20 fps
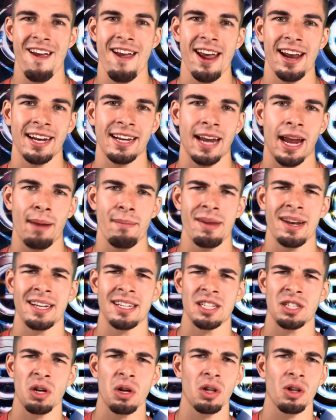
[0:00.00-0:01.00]
Endgame in his
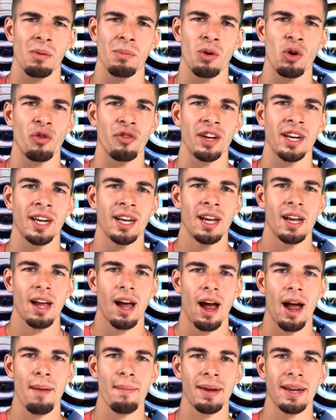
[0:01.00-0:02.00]
solo movie.
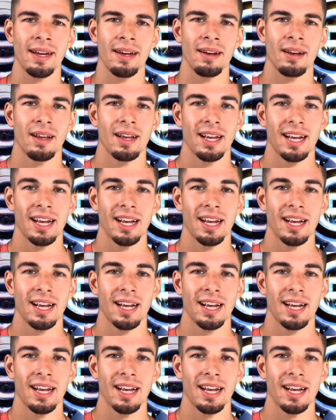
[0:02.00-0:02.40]
I mean,